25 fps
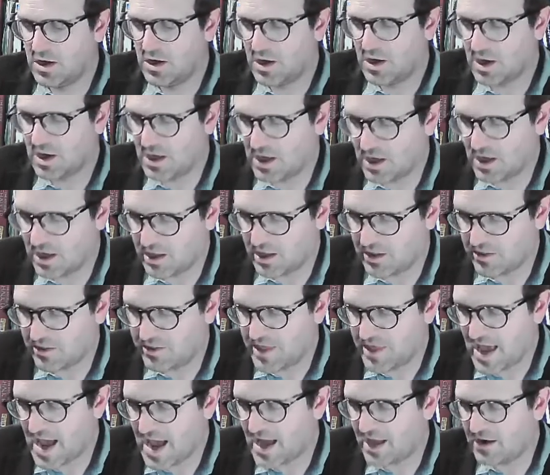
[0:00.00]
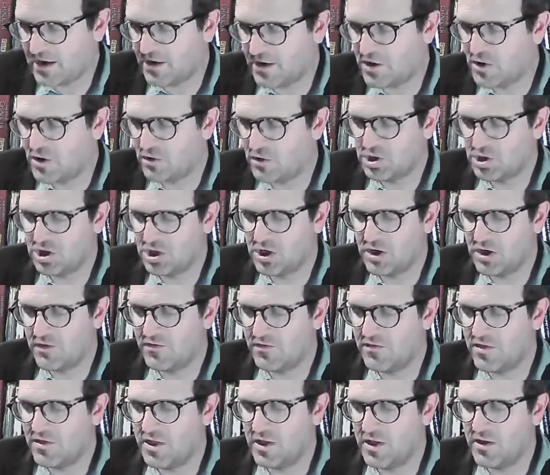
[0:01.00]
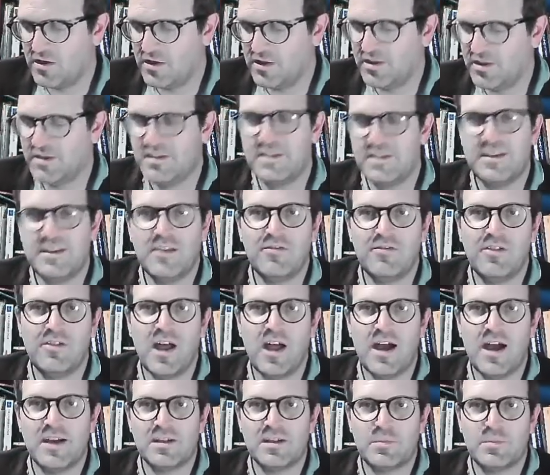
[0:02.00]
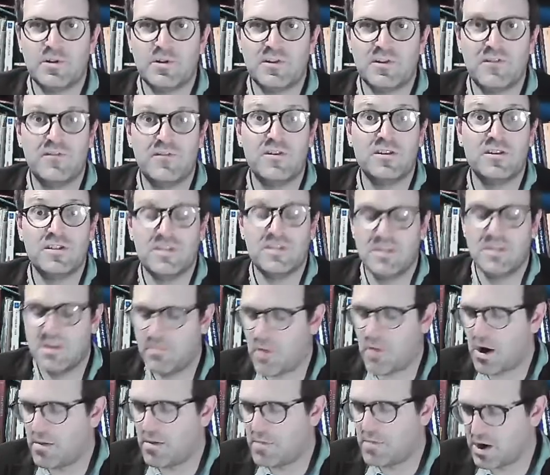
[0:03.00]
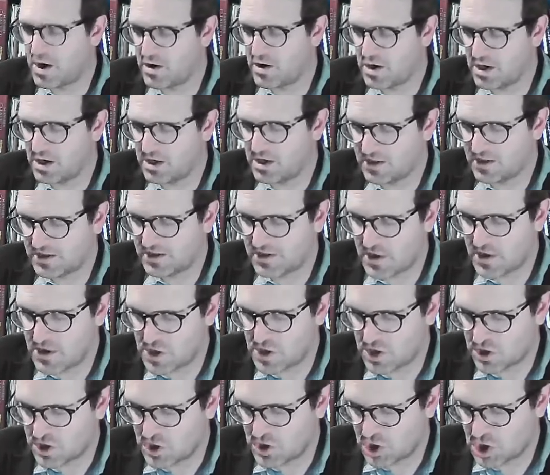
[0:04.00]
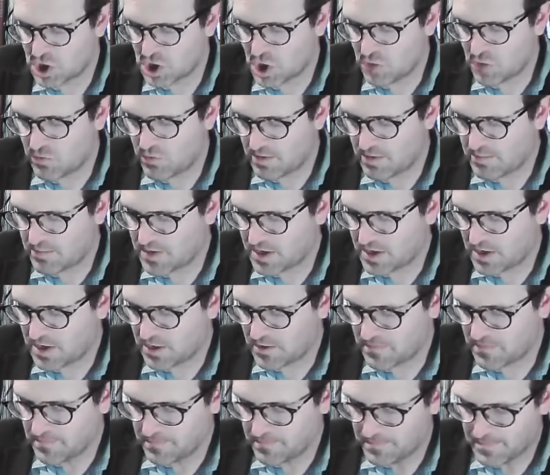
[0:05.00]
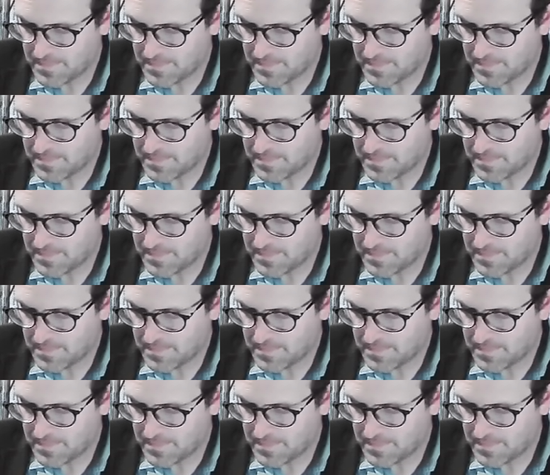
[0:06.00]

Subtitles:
that notion of the civilized person versus the barbarian is starting to show up here.